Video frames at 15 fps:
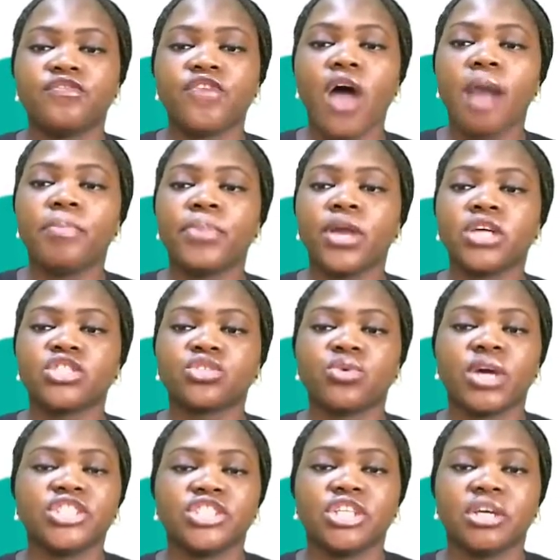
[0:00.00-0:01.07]
4 plus
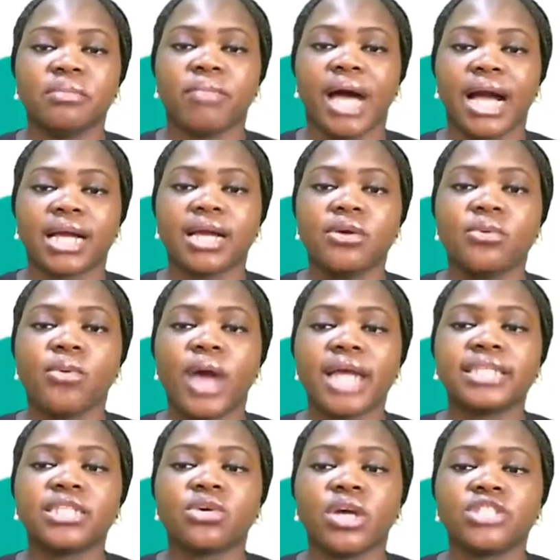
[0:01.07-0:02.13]
question mark. Why
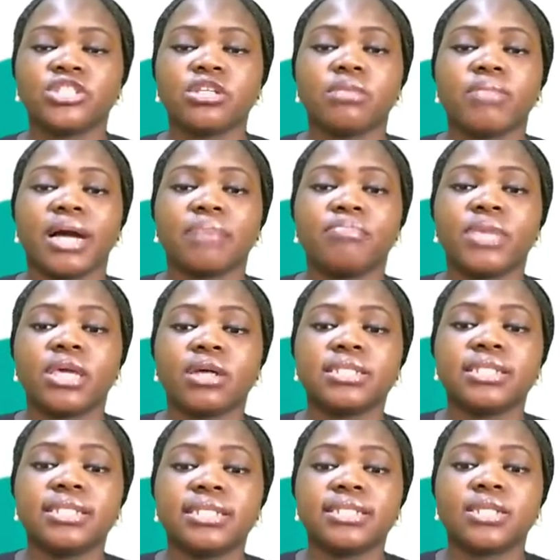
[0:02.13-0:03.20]
is it question mark?
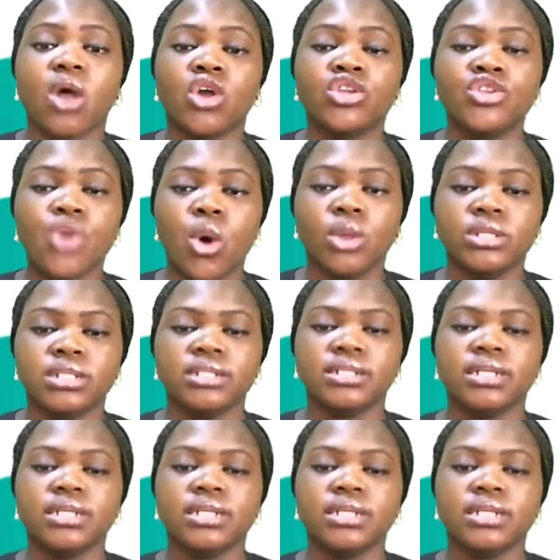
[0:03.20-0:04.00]
Because it is unknown.